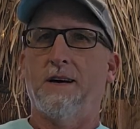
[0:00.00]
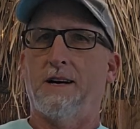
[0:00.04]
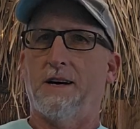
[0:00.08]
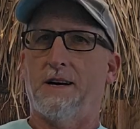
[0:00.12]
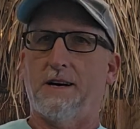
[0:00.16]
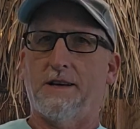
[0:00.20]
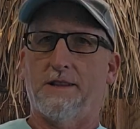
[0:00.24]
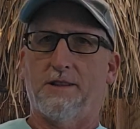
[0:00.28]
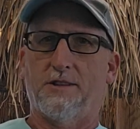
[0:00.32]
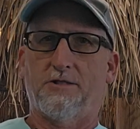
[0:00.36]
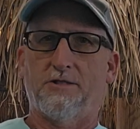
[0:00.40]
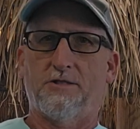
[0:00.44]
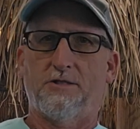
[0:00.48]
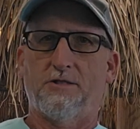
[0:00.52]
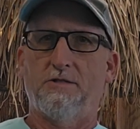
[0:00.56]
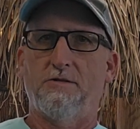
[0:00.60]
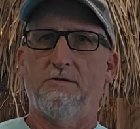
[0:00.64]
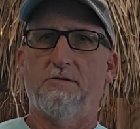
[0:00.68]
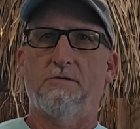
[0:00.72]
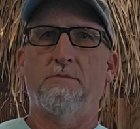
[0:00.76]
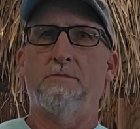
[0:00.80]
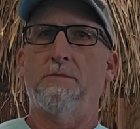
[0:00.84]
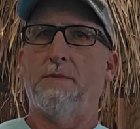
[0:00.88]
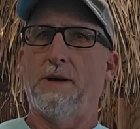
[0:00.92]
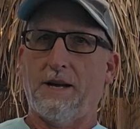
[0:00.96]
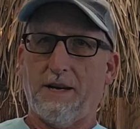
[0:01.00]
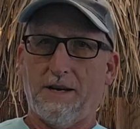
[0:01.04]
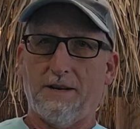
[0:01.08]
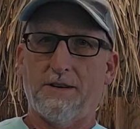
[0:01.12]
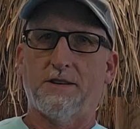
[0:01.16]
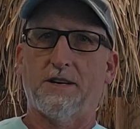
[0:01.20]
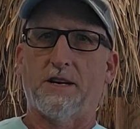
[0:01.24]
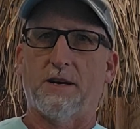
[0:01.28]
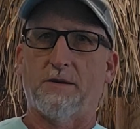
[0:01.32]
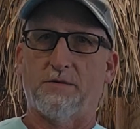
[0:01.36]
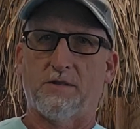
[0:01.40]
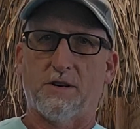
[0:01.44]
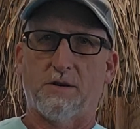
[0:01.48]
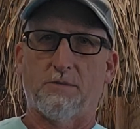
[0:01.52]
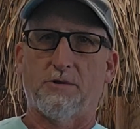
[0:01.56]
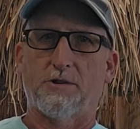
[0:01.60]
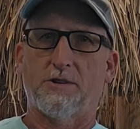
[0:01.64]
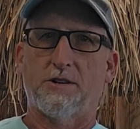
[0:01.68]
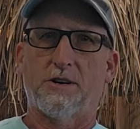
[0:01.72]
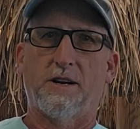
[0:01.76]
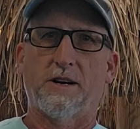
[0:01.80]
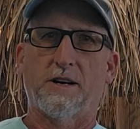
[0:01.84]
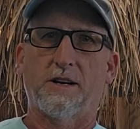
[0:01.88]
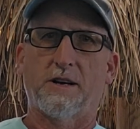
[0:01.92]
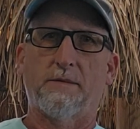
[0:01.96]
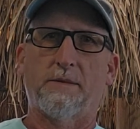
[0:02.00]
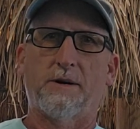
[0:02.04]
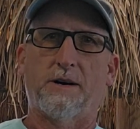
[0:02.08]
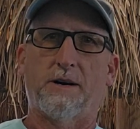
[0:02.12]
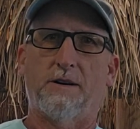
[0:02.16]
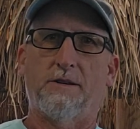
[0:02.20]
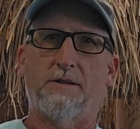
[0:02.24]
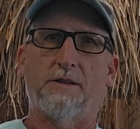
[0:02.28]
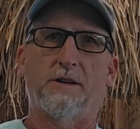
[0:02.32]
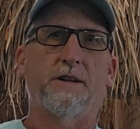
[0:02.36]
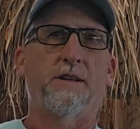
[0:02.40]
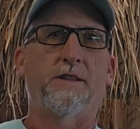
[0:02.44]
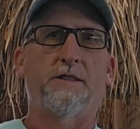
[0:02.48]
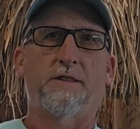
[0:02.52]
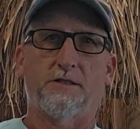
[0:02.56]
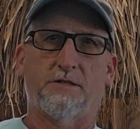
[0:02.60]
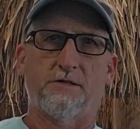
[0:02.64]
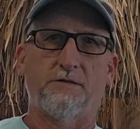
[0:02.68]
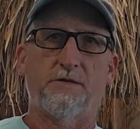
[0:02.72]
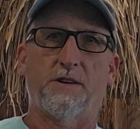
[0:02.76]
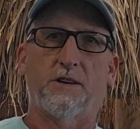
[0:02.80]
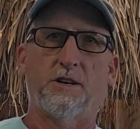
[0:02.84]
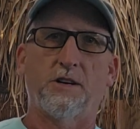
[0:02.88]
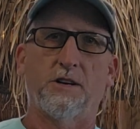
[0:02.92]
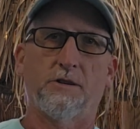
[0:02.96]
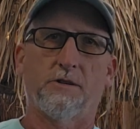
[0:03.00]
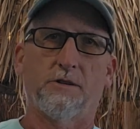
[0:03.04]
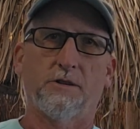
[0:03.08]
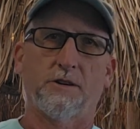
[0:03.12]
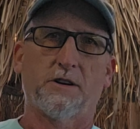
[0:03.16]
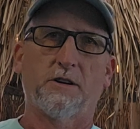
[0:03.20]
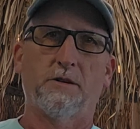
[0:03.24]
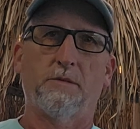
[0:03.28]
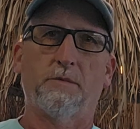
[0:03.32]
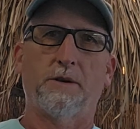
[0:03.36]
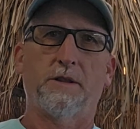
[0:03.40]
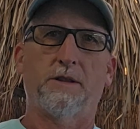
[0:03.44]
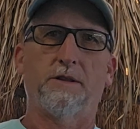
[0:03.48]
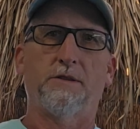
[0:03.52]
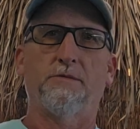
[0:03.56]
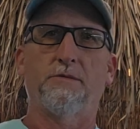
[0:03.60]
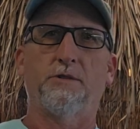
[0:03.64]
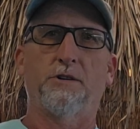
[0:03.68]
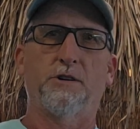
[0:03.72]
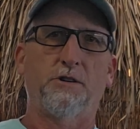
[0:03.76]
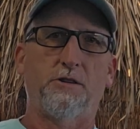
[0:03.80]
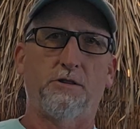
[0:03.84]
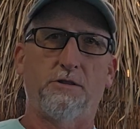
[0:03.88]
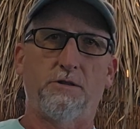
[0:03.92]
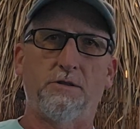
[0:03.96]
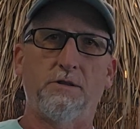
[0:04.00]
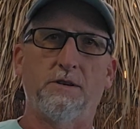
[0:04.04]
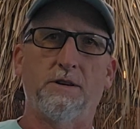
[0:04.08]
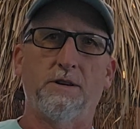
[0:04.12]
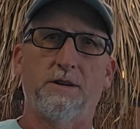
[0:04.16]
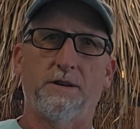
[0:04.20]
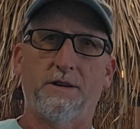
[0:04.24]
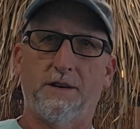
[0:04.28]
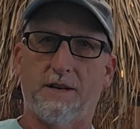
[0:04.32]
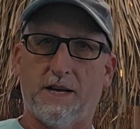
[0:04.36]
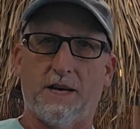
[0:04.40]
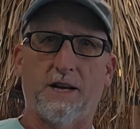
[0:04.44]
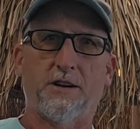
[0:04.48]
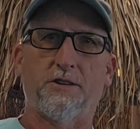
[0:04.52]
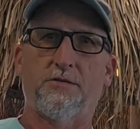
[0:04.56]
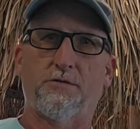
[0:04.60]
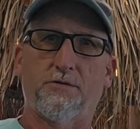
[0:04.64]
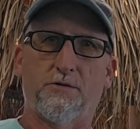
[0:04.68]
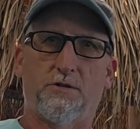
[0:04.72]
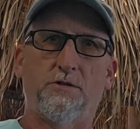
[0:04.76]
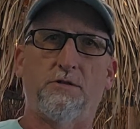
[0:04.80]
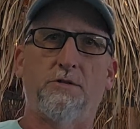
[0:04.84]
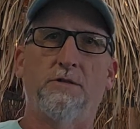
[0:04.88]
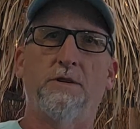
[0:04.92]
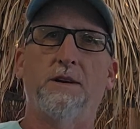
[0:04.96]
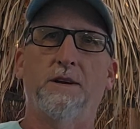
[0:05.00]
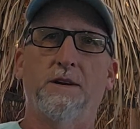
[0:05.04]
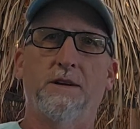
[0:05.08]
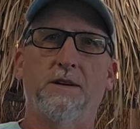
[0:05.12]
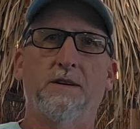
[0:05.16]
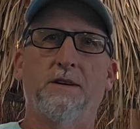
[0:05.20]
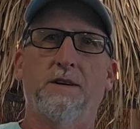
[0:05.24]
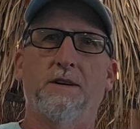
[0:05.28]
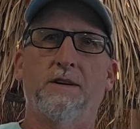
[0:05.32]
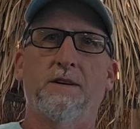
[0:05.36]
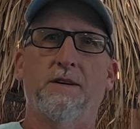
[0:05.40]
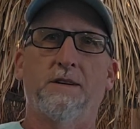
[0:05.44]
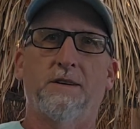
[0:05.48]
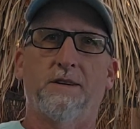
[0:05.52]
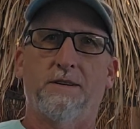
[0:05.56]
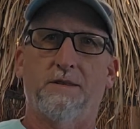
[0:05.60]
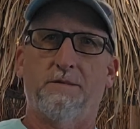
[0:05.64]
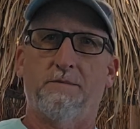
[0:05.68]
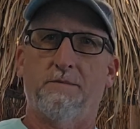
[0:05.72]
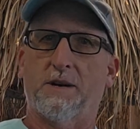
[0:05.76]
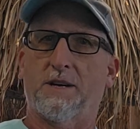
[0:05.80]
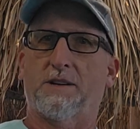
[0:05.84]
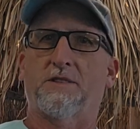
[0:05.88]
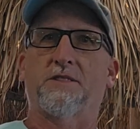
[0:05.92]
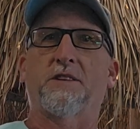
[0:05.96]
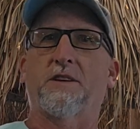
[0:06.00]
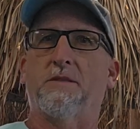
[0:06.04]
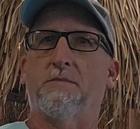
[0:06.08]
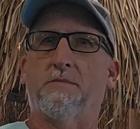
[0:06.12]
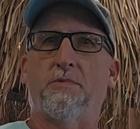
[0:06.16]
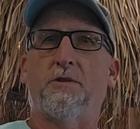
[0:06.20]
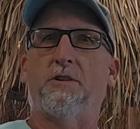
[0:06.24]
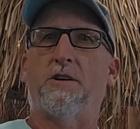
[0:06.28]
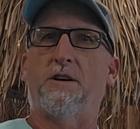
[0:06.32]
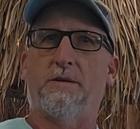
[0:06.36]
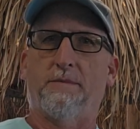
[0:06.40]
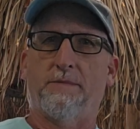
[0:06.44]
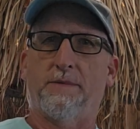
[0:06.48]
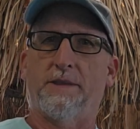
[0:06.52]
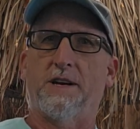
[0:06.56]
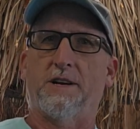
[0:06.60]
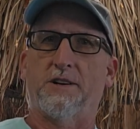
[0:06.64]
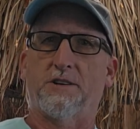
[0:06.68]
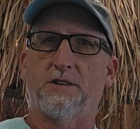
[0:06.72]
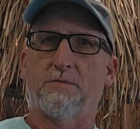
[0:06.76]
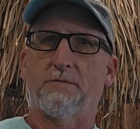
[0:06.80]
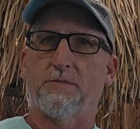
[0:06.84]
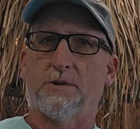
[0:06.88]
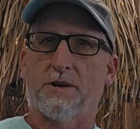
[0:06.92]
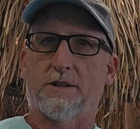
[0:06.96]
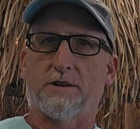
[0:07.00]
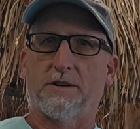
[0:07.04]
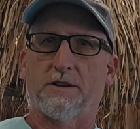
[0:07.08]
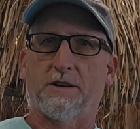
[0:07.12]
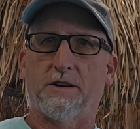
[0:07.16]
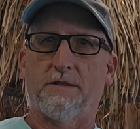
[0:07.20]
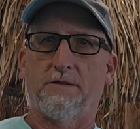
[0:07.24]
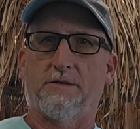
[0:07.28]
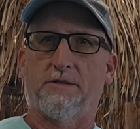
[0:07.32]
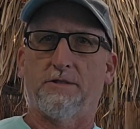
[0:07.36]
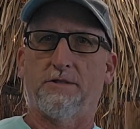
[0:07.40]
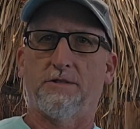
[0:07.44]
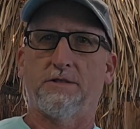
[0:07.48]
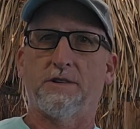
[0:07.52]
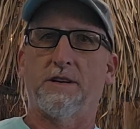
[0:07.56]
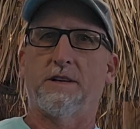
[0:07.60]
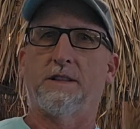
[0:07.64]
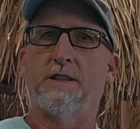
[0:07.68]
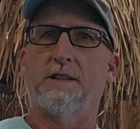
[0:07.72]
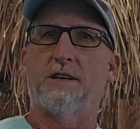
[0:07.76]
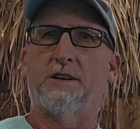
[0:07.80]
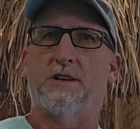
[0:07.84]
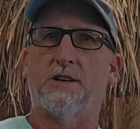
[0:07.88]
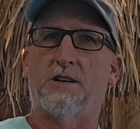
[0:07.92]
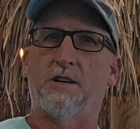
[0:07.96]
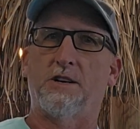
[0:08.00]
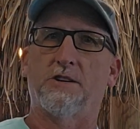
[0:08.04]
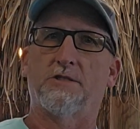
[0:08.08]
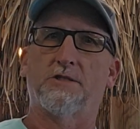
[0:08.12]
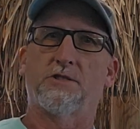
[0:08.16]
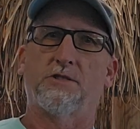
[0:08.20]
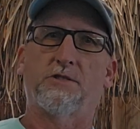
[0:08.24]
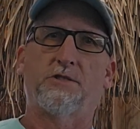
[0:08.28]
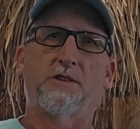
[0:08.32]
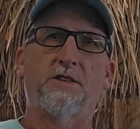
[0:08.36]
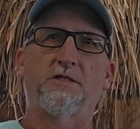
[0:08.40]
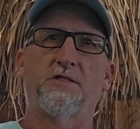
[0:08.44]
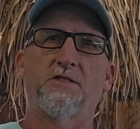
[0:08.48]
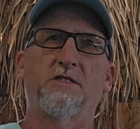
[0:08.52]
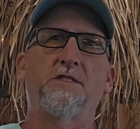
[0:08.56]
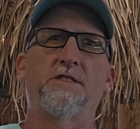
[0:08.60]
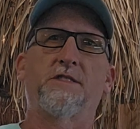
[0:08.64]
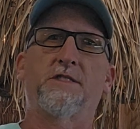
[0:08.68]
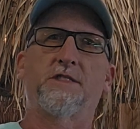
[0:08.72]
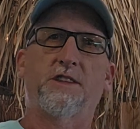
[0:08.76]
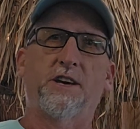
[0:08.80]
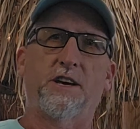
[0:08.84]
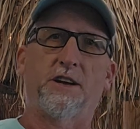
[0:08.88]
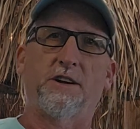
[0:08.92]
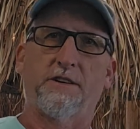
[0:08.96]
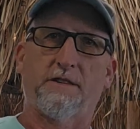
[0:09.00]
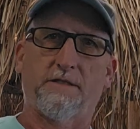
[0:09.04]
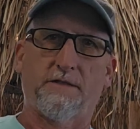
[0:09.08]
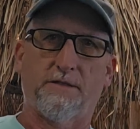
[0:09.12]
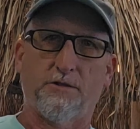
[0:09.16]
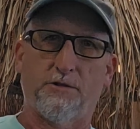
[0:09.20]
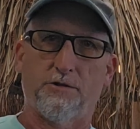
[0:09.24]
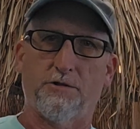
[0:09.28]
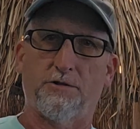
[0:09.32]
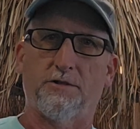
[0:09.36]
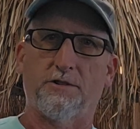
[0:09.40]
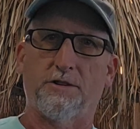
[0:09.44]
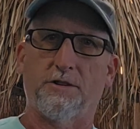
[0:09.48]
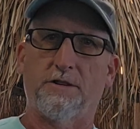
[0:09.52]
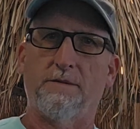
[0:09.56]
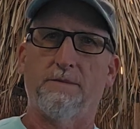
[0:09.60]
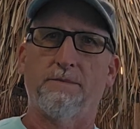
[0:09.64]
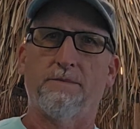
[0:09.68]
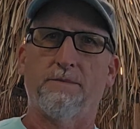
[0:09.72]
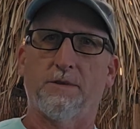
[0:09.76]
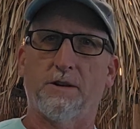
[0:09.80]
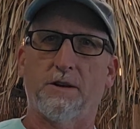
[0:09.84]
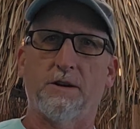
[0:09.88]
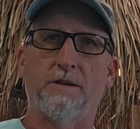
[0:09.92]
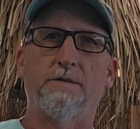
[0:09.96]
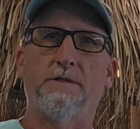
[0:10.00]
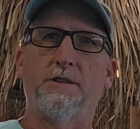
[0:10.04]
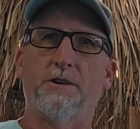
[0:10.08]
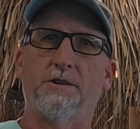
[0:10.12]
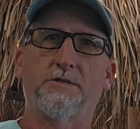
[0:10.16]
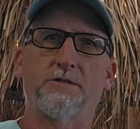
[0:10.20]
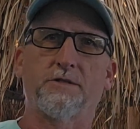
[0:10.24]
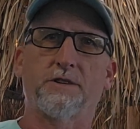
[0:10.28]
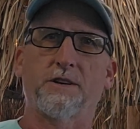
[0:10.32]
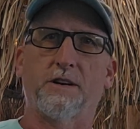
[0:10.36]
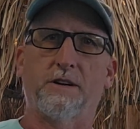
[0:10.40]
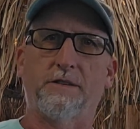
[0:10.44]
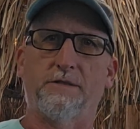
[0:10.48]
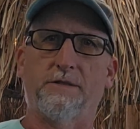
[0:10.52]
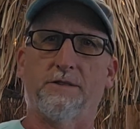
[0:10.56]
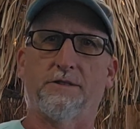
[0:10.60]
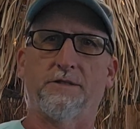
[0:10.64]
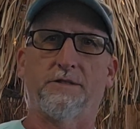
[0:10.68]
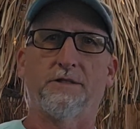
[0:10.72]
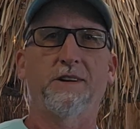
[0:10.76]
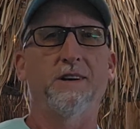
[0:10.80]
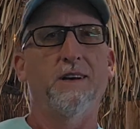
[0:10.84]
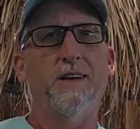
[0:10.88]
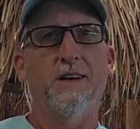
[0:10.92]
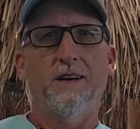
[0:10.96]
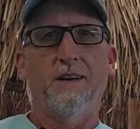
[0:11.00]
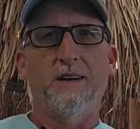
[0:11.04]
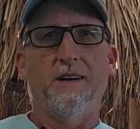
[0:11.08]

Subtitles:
The two main types that we're talking about in this video are going to be the real, natural Mexican palm thatch umbrella covers, and then also the synthetic version of those covers.